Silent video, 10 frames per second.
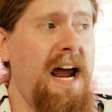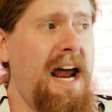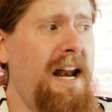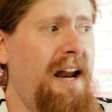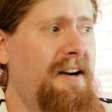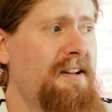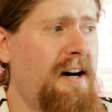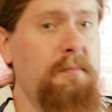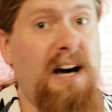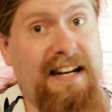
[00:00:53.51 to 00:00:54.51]
and
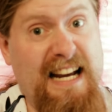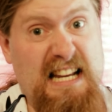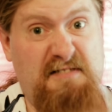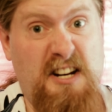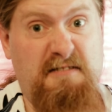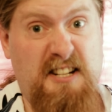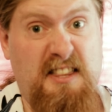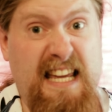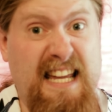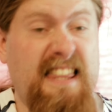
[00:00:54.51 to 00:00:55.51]
I'm not naive enough to
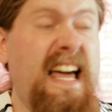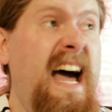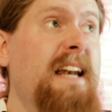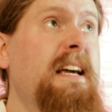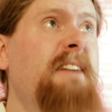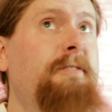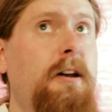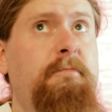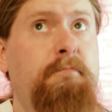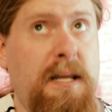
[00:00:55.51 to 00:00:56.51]
think that if
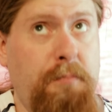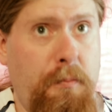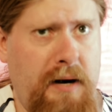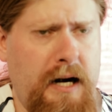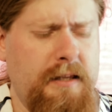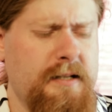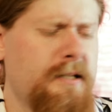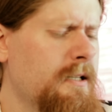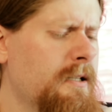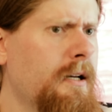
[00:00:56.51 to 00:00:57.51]
enough people buy this,
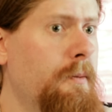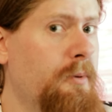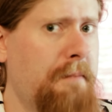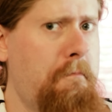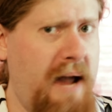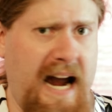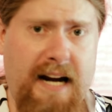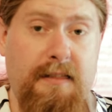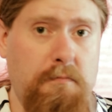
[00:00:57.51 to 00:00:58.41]
this is going to bring back